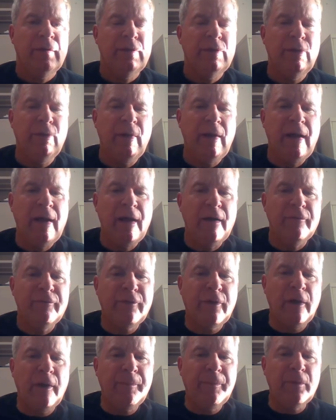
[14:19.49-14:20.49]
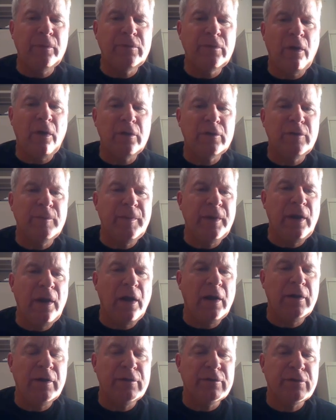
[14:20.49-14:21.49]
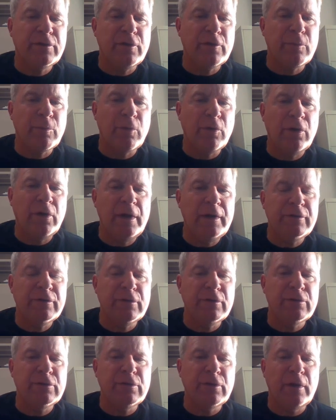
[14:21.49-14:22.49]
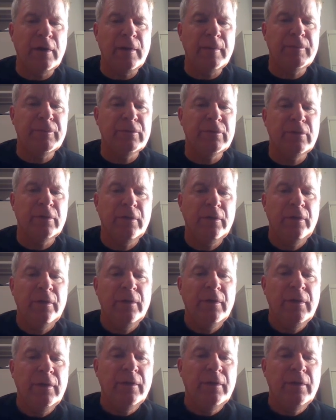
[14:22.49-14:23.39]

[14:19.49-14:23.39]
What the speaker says: You have couples ought to be honest in their relationships,